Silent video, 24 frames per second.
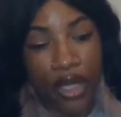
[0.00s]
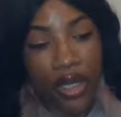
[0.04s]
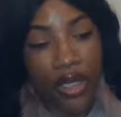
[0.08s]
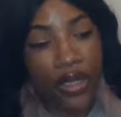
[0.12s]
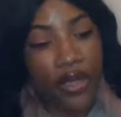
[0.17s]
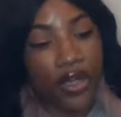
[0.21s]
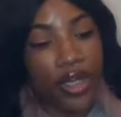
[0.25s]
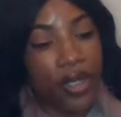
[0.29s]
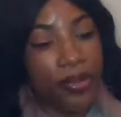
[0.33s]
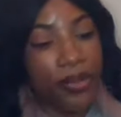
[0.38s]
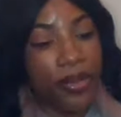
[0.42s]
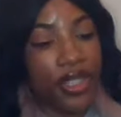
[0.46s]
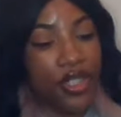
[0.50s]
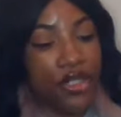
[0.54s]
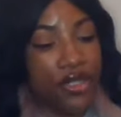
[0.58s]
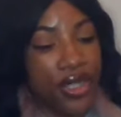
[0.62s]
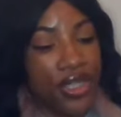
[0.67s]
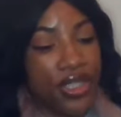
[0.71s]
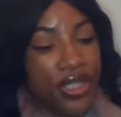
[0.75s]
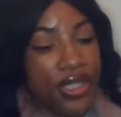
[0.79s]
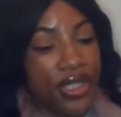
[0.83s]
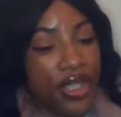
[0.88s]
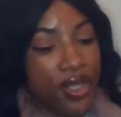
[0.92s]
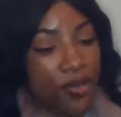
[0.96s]
You're going to be
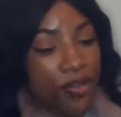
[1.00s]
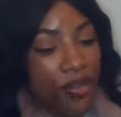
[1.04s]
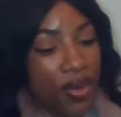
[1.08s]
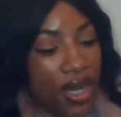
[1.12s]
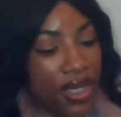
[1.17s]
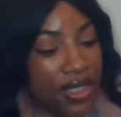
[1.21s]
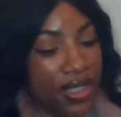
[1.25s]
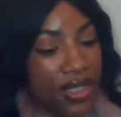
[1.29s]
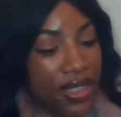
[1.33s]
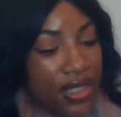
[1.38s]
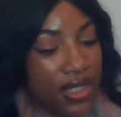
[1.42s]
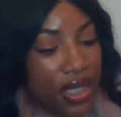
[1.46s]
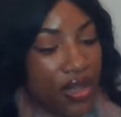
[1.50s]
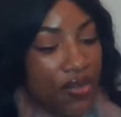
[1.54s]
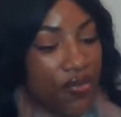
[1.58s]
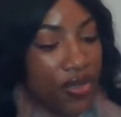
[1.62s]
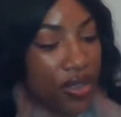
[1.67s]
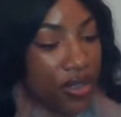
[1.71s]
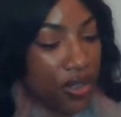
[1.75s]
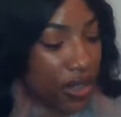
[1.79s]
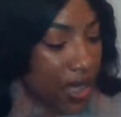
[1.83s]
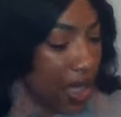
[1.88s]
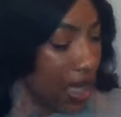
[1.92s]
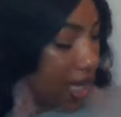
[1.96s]
trusting the process of
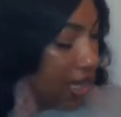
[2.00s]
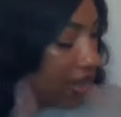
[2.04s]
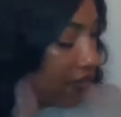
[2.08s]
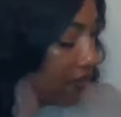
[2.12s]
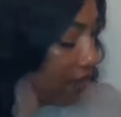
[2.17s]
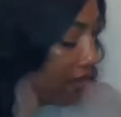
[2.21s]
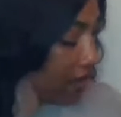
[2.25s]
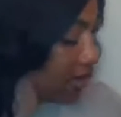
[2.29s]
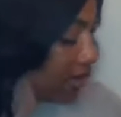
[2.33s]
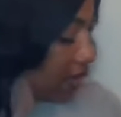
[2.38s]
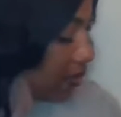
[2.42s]
your life. And